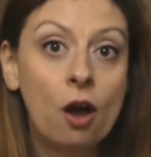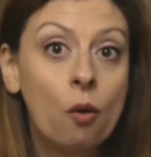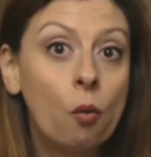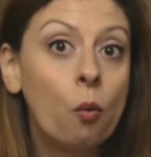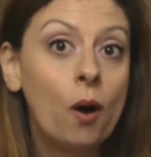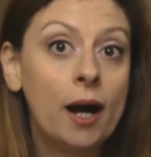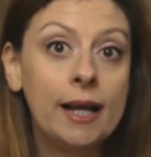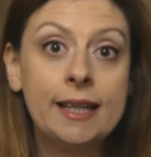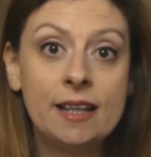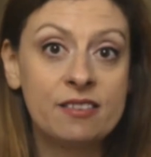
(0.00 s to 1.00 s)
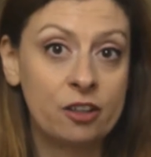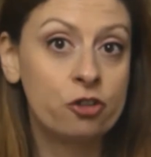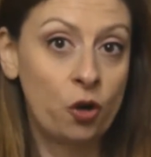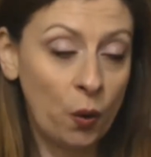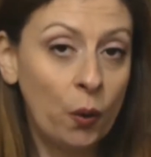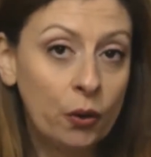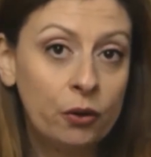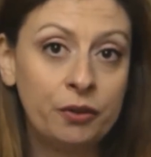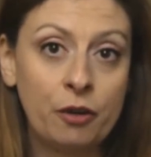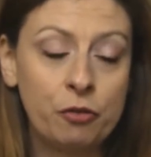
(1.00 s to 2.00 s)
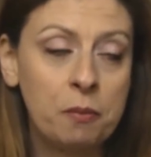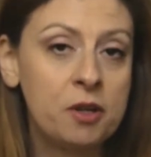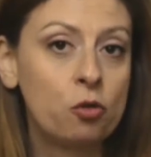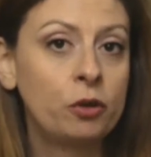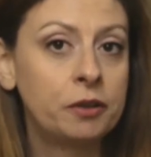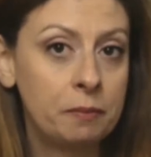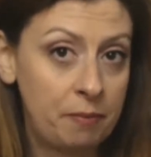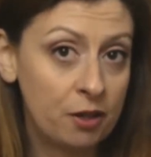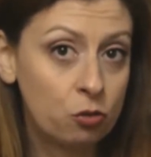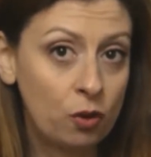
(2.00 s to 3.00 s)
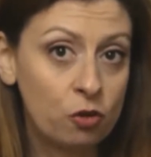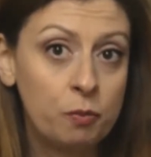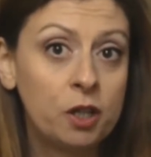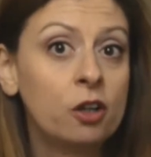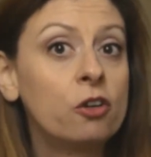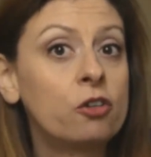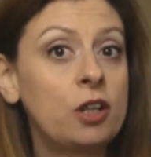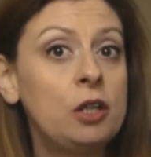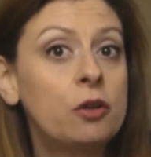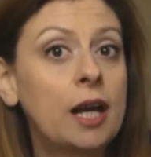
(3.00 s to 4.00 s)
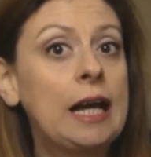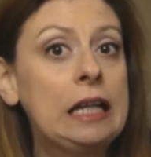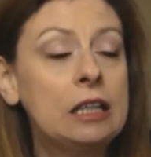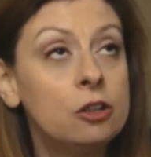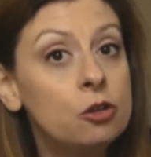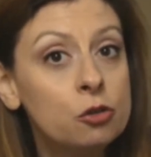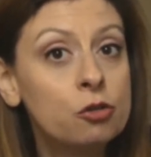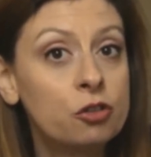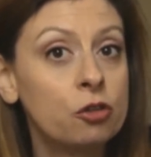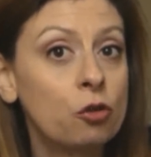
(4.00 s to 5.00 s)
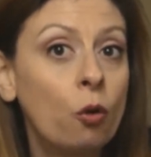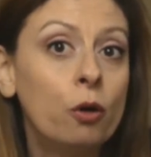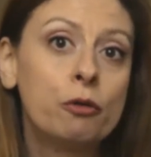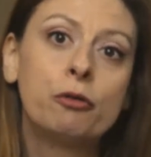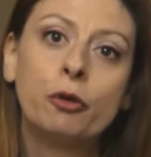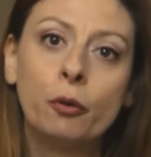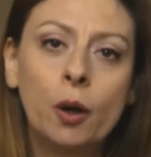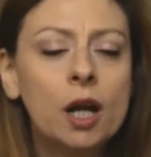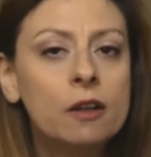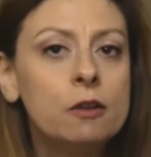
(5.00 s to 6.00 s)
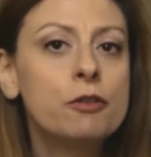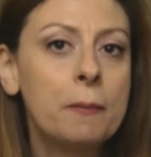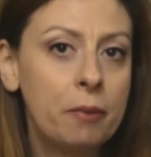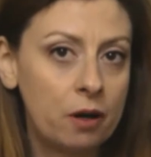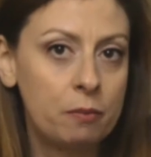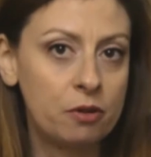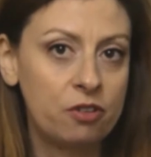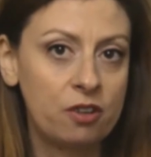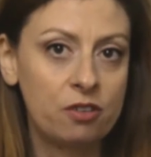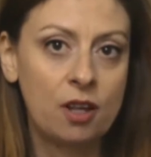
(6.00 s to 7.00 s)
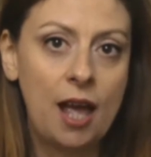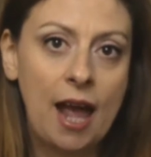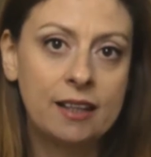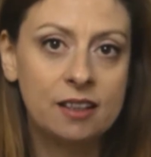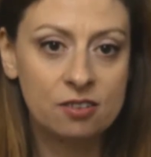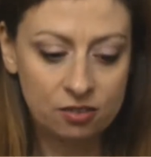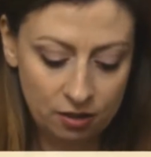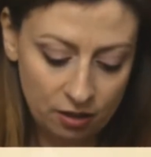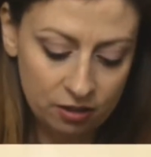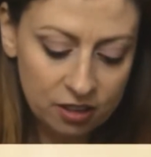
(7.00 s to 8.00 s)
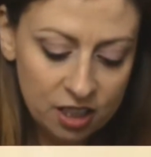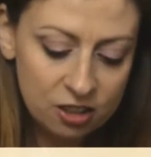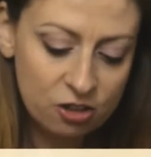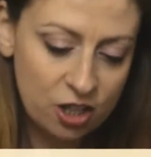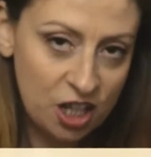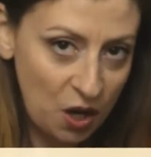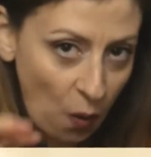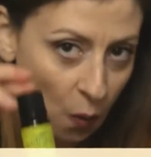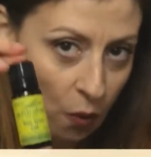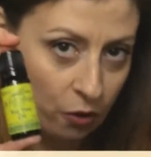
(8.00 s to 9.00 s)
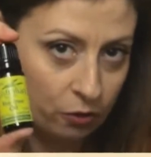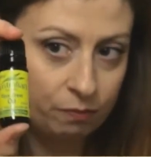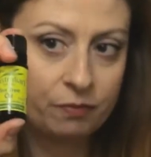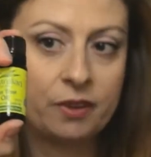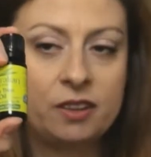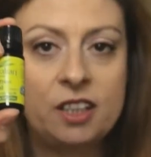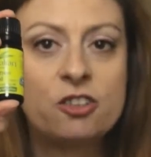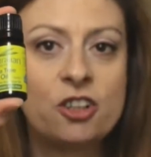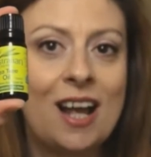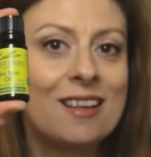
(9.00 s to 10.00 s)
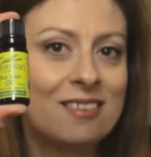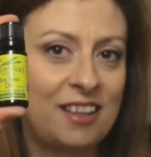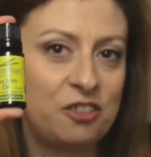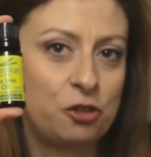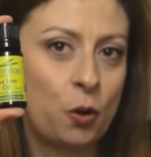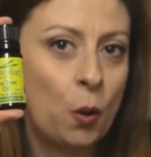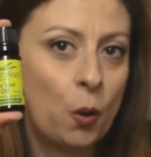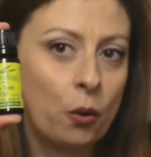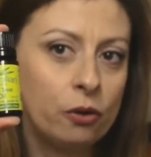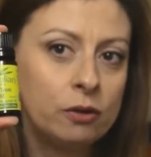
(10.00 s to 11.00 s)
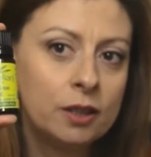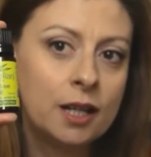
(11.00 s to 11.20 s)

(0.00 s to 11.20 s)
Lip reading: one essential oil that for me is one of the best ones because you can use this oil for different purposes, and it's the tea tree oil, tea tree essential oil.